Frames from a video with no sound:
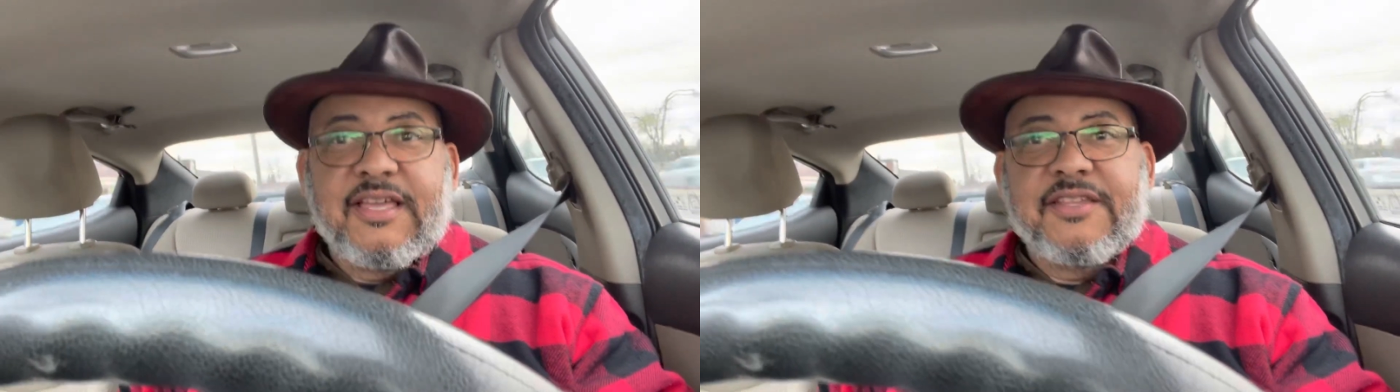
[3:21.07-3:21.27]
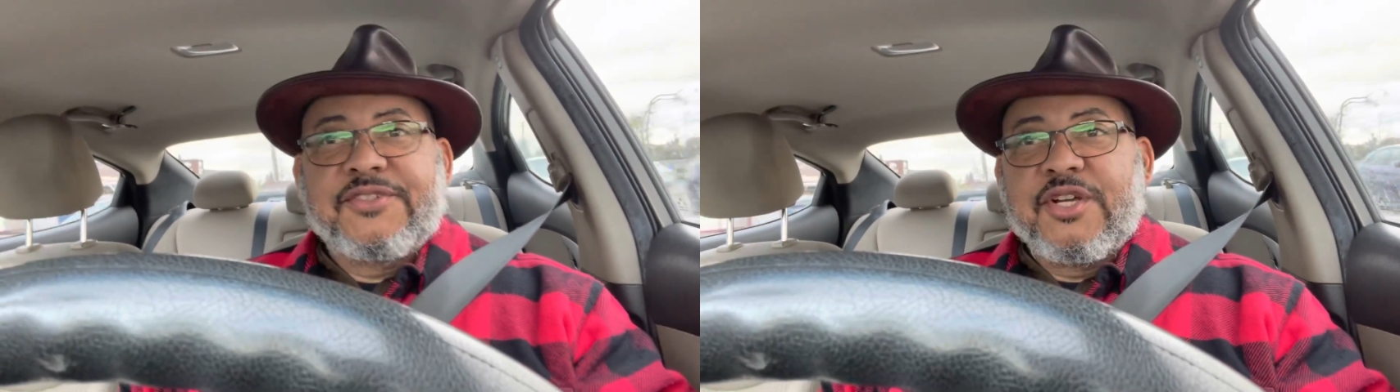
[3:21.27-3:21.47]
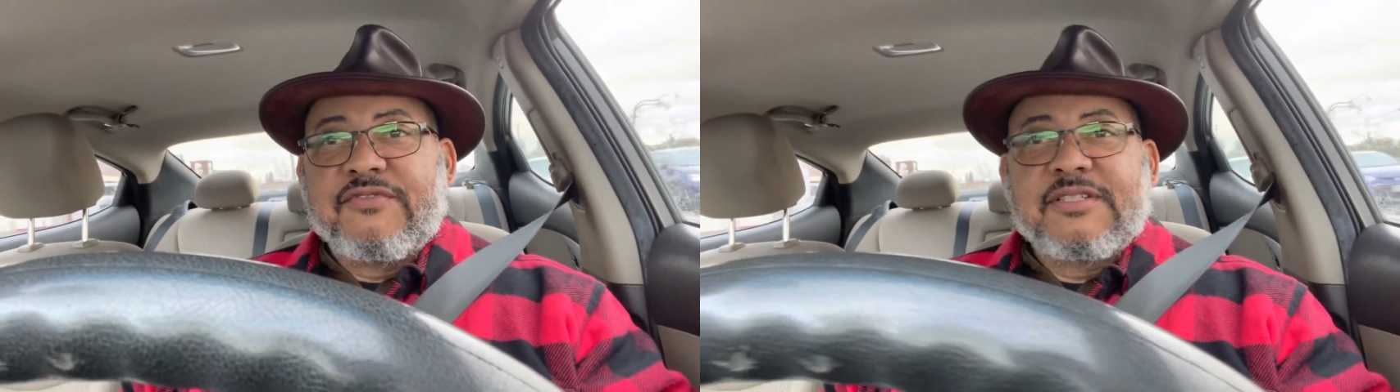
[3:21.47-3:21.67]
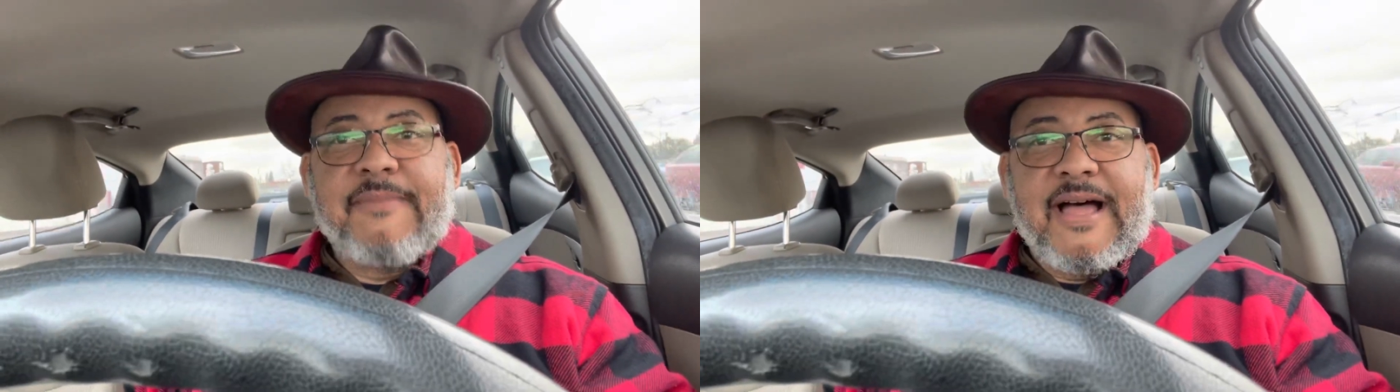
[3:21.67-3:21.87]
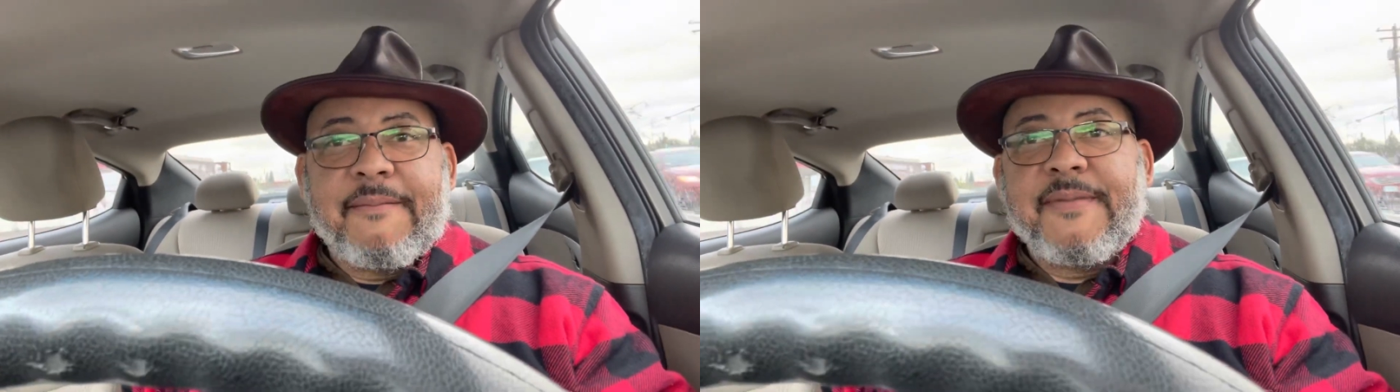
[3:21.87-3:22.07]
service
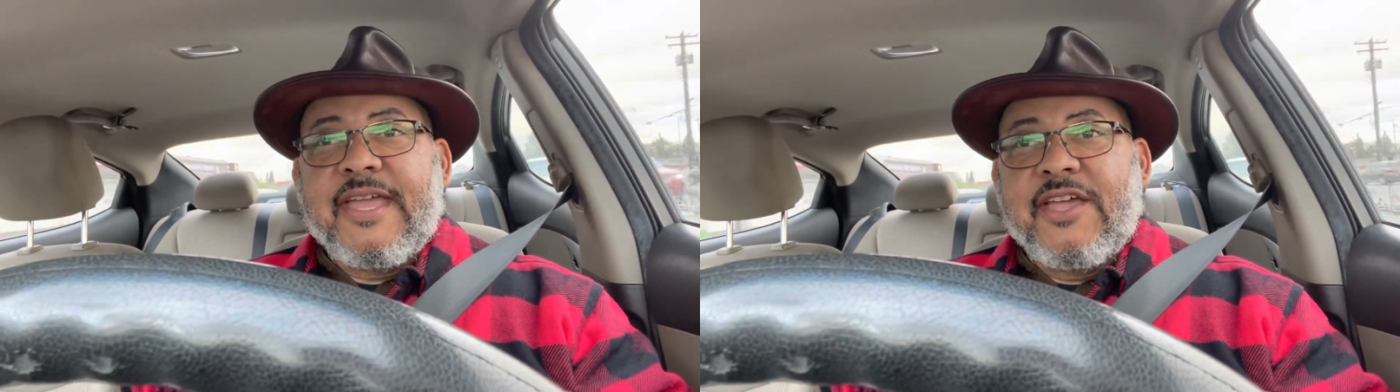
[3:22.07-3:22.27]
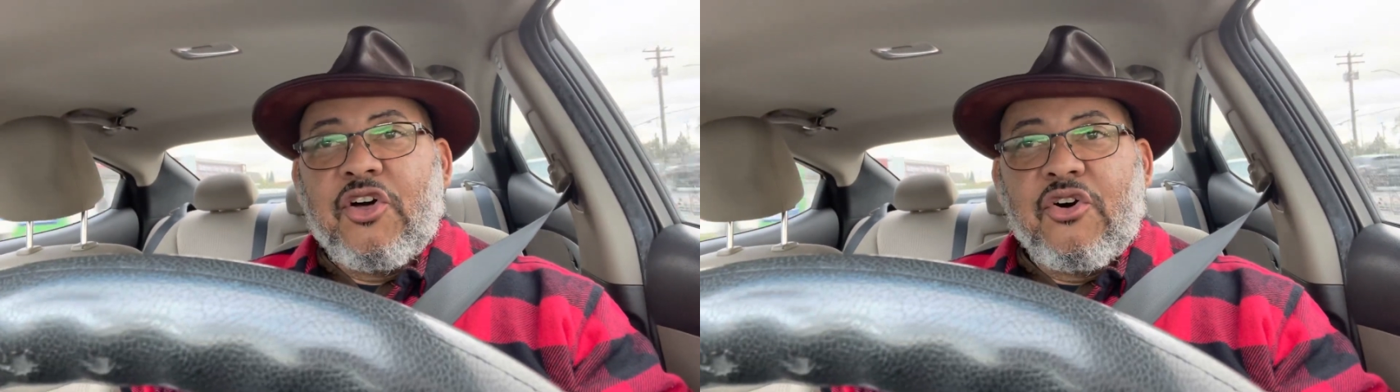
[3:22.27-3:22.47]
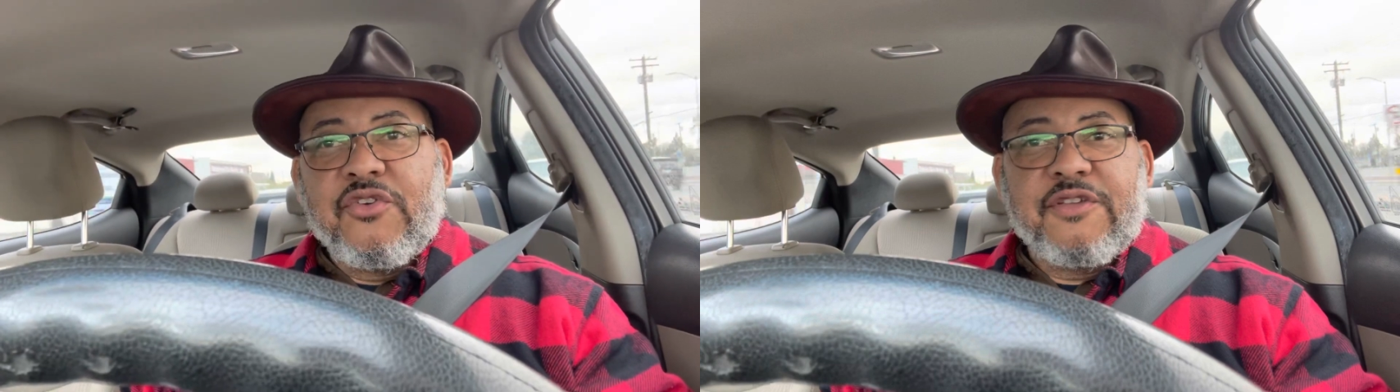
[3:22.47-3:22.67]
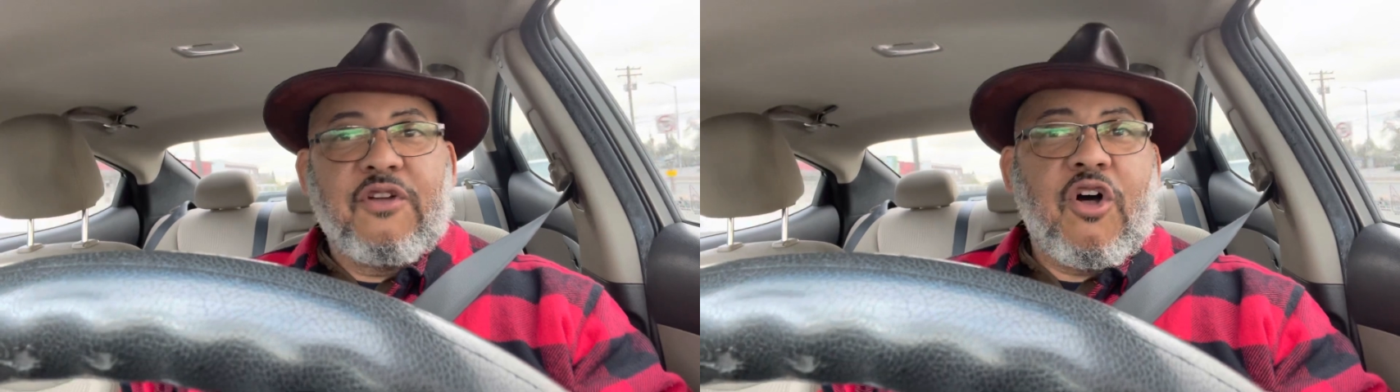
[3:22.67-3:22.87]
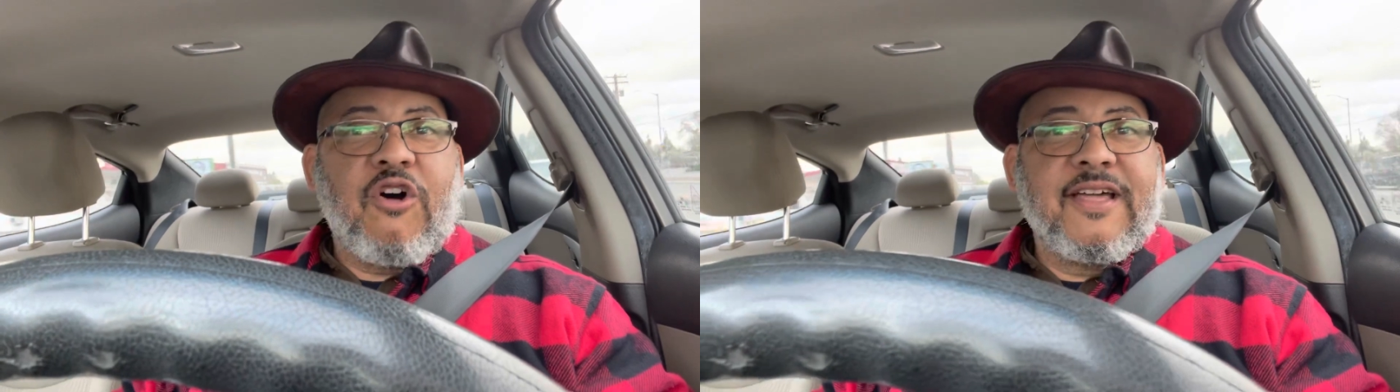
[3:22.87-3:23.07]
by mail,
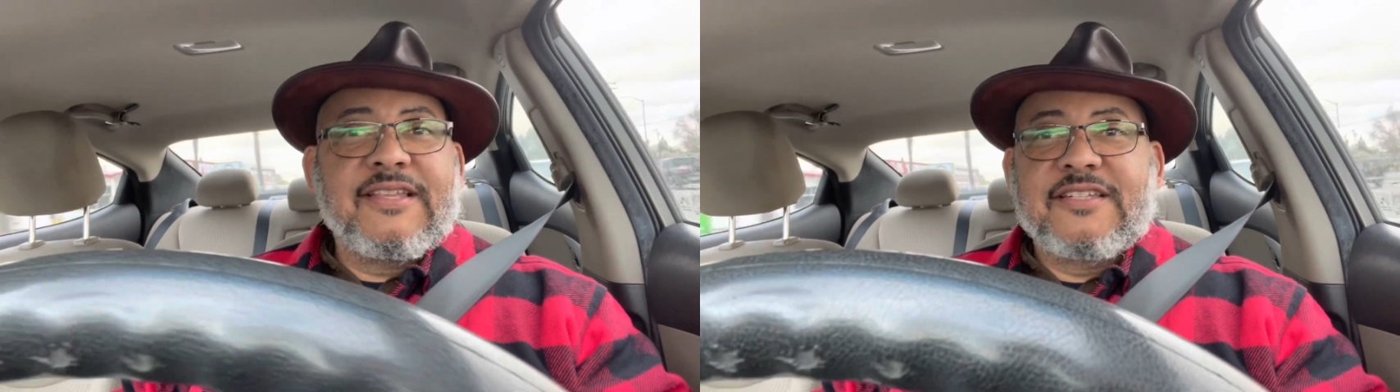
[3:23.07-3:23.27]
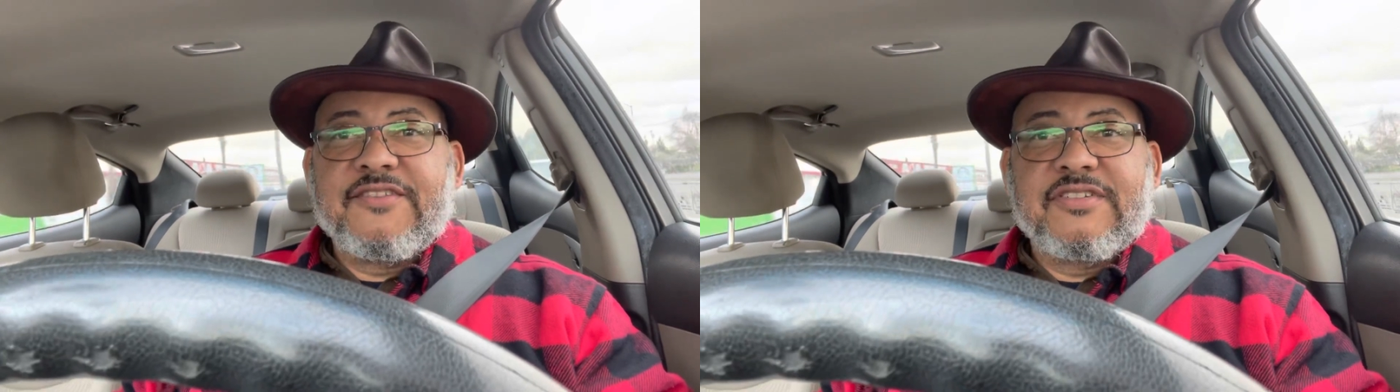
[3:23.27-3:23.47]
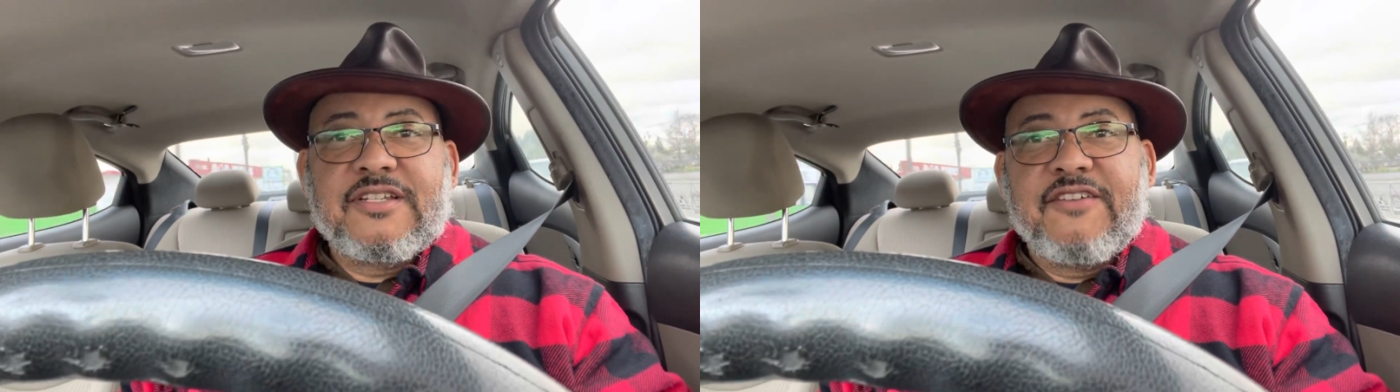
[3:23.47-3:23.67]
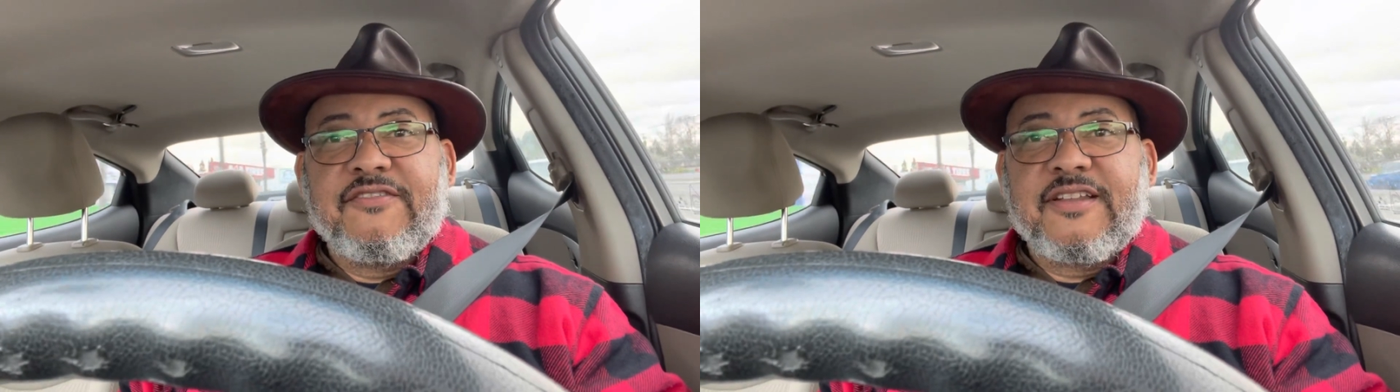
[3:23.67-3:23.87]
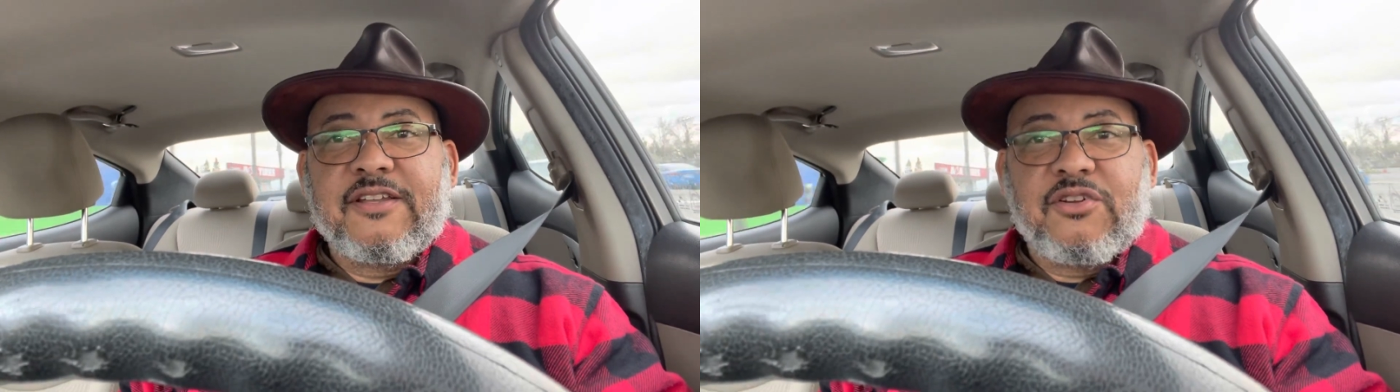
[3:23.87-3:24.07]
all that stuff is
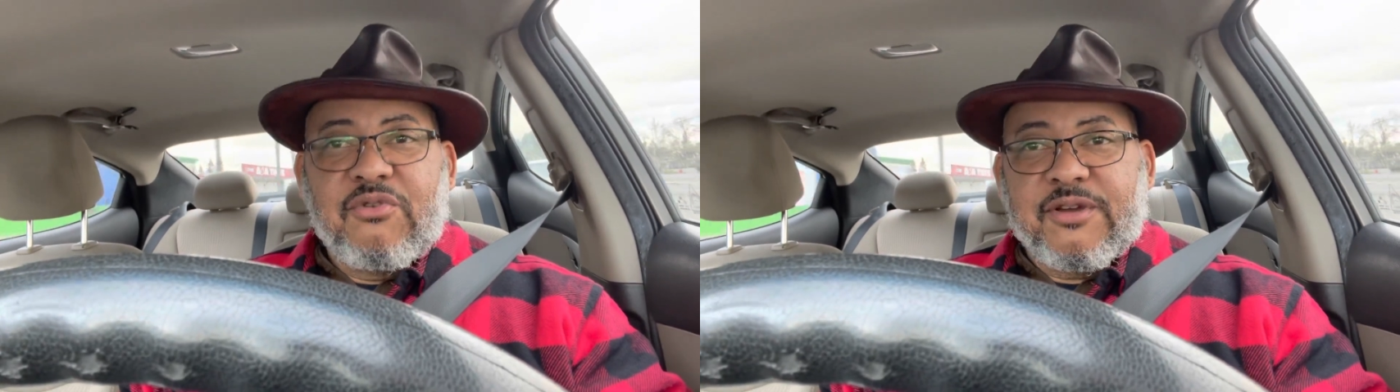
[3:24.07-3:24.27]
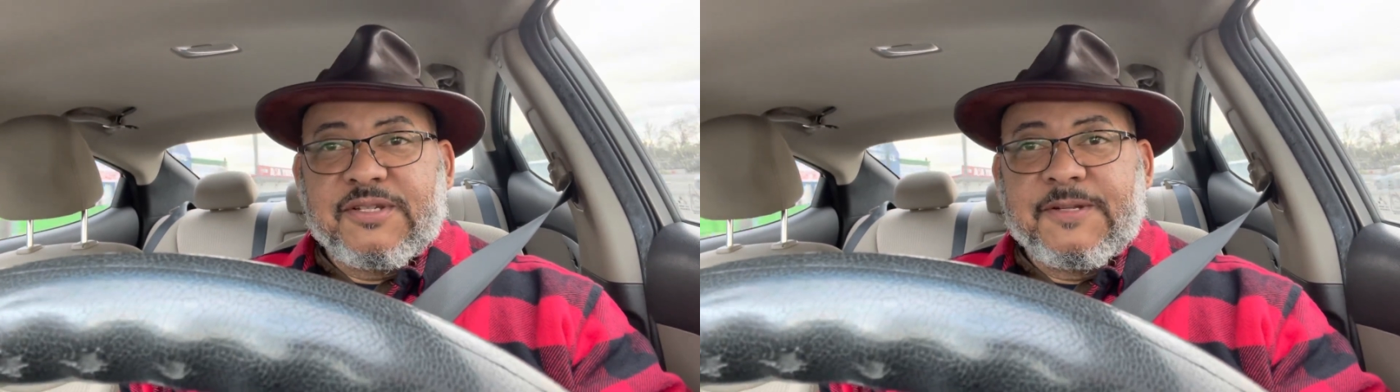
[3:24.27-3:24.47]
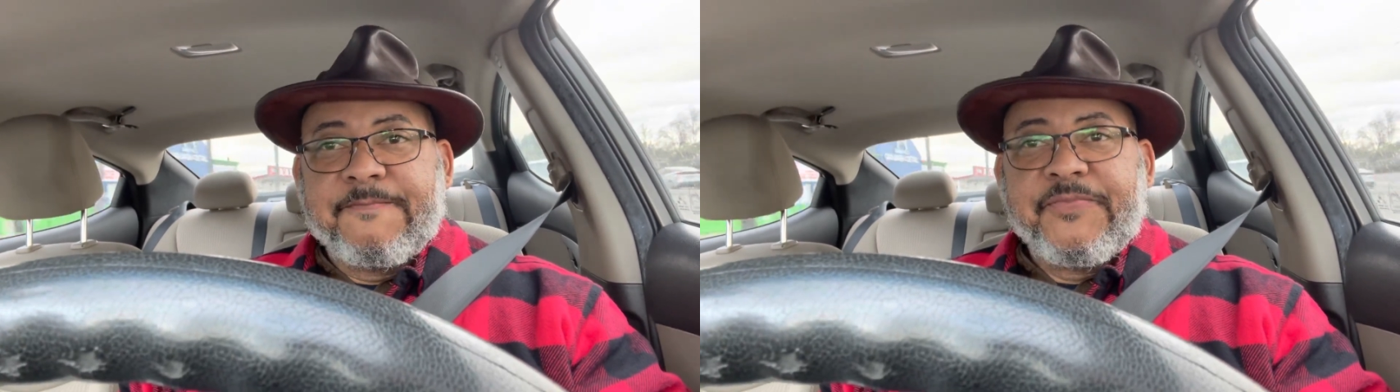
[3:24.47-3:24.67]
covered in the course.